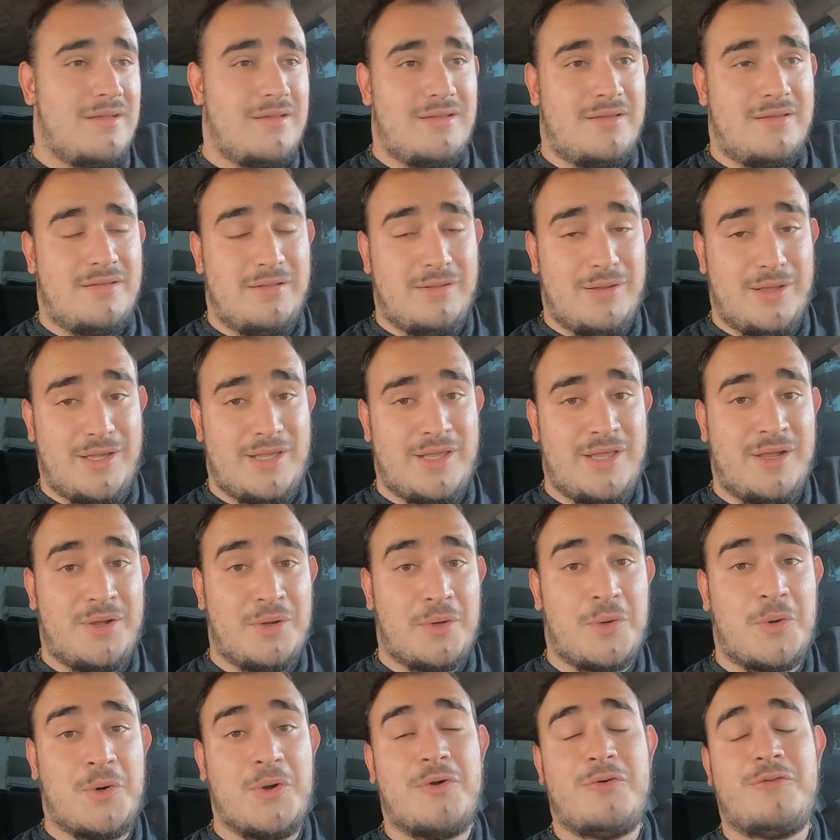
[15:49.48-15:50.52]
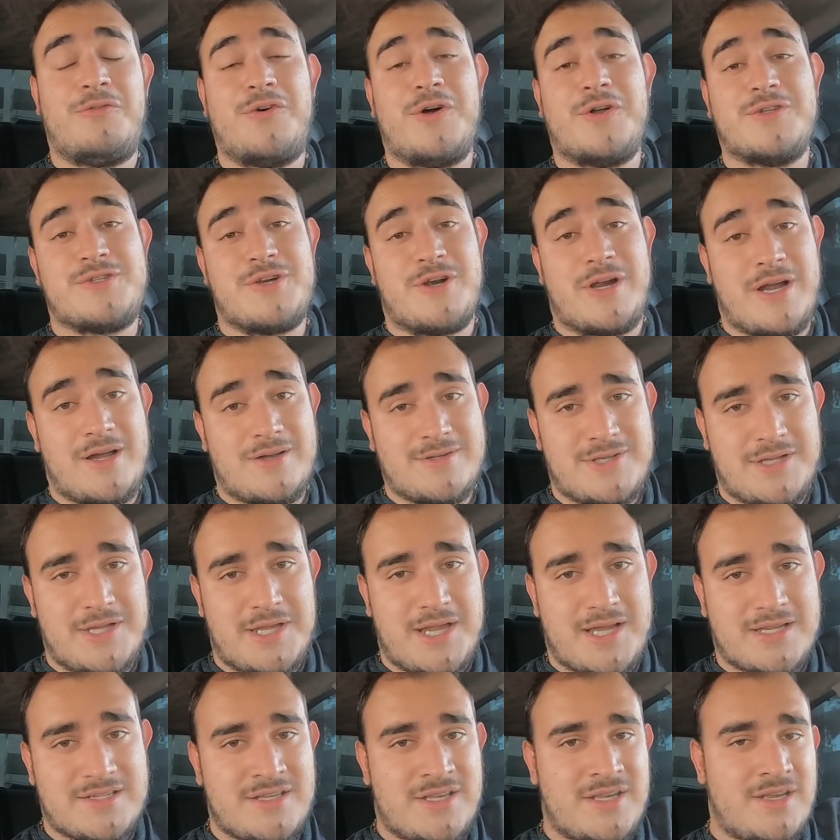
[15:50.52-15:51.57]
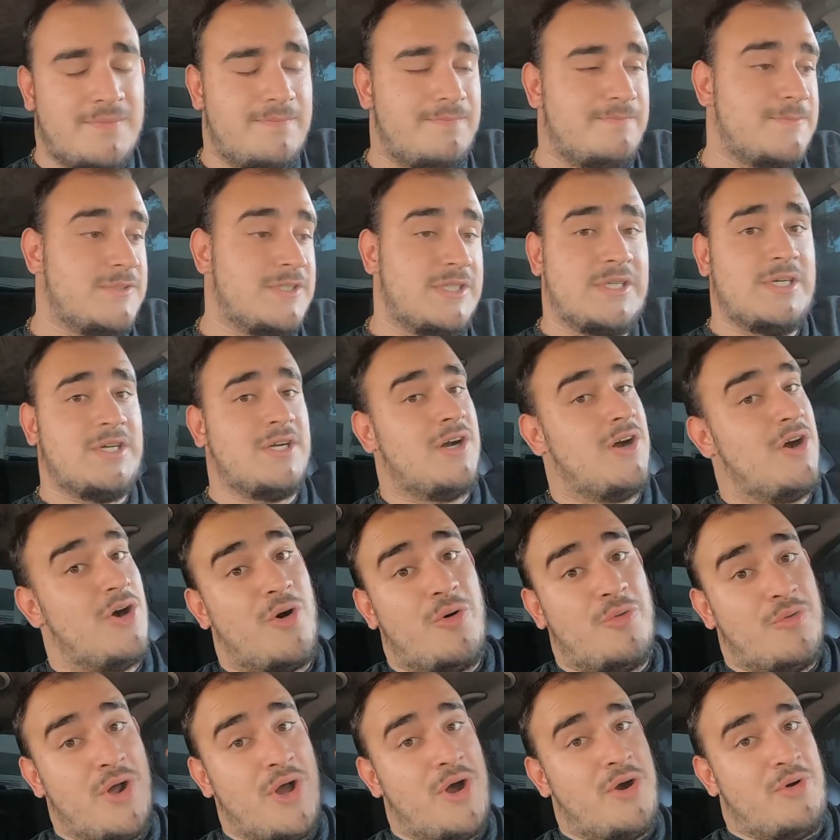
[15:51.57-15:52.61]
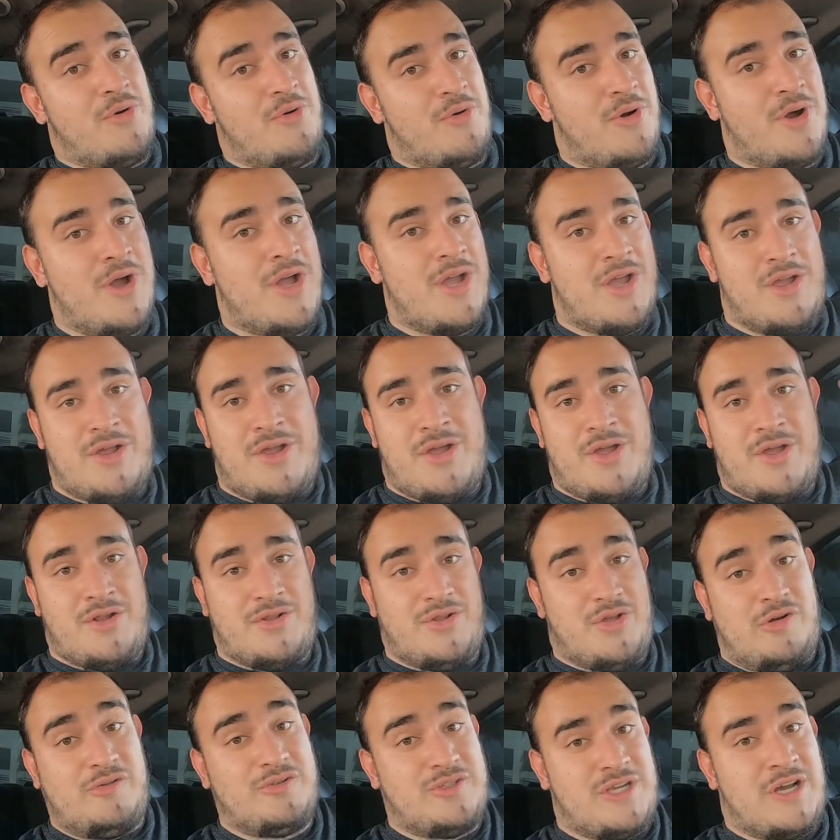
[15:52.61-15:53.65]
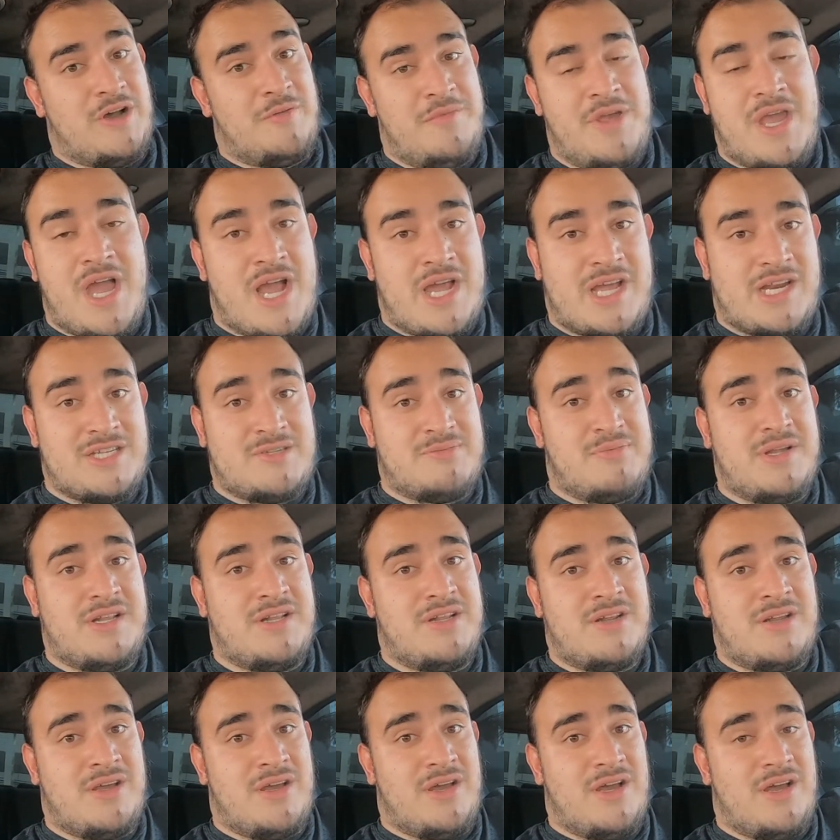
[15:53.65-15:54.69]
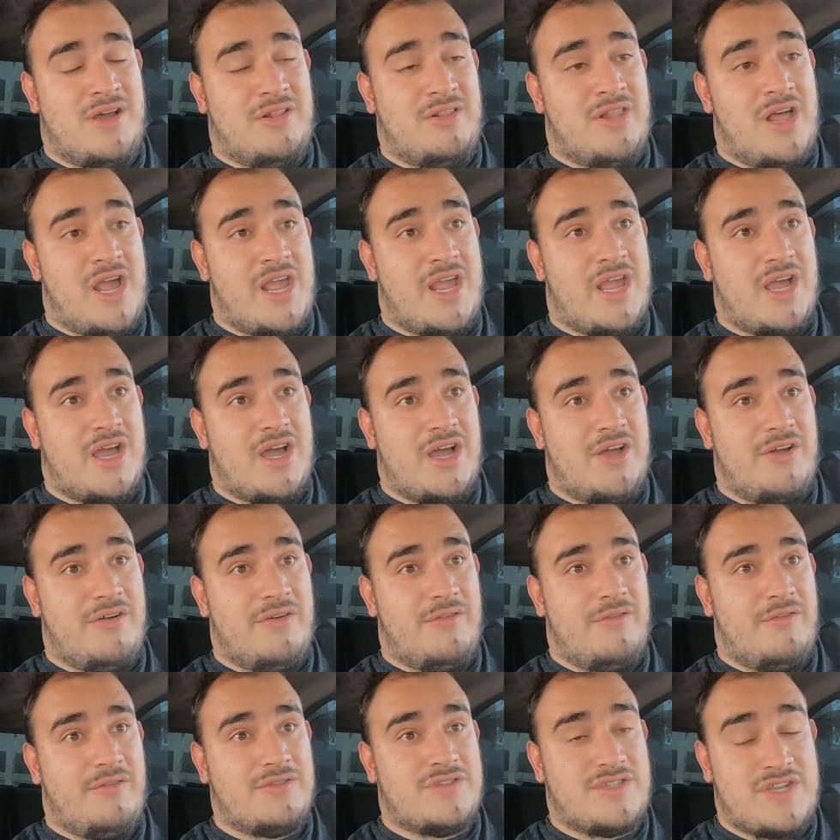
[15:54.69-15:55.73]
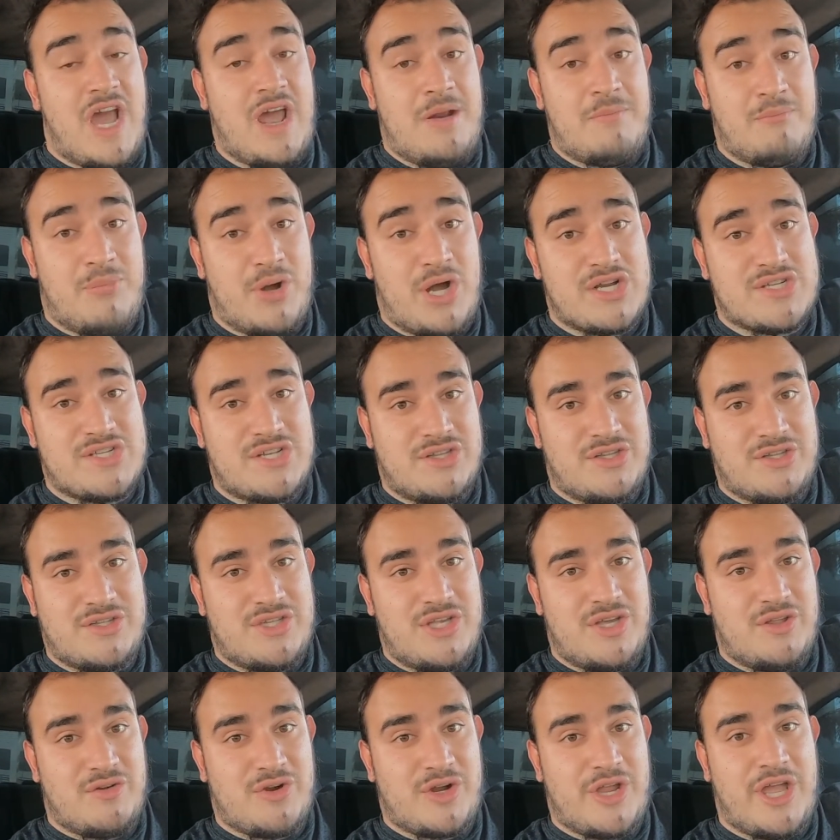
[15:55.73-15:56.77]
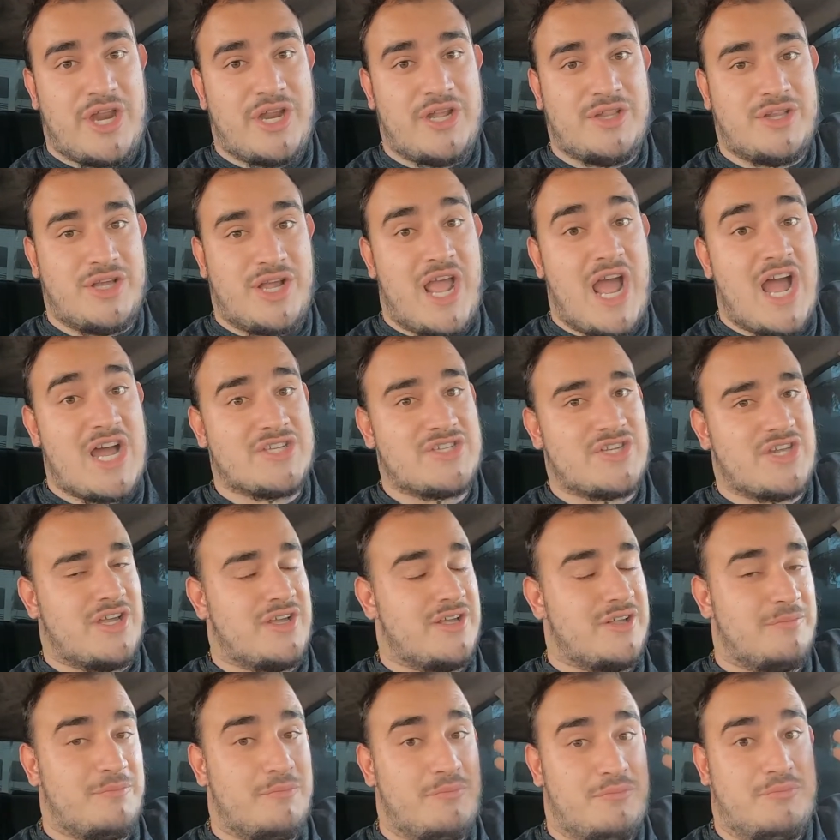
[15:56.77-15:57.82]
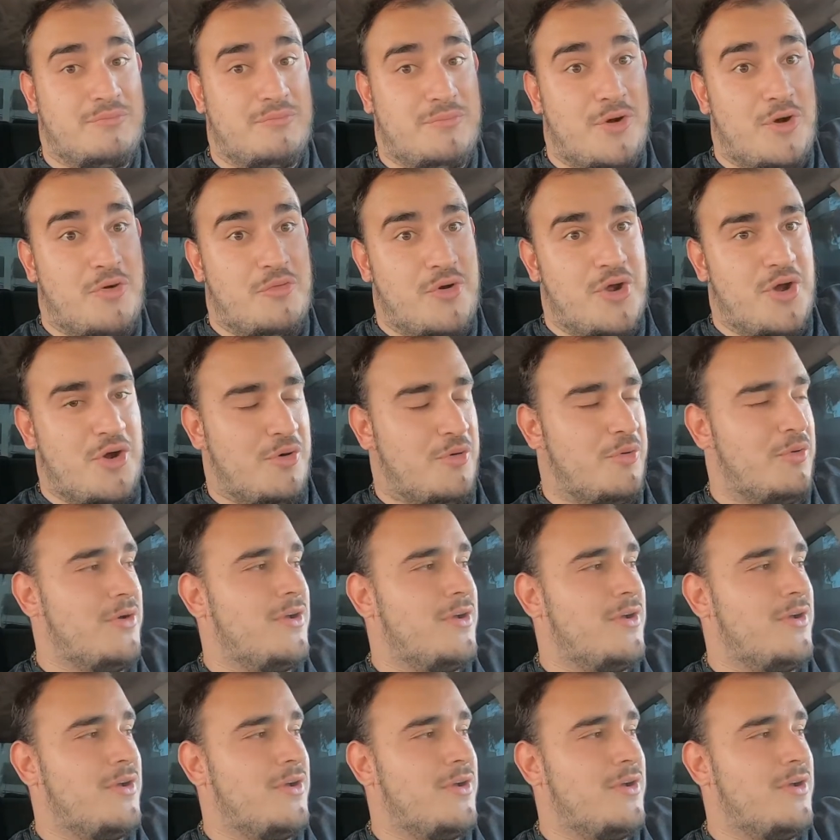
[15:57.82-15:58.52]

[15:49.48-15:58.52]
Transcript: leaking oil filter housing gasket. Oh no, don't tell me I got to spend like $10 at the dealer getting the gasket. Oh no.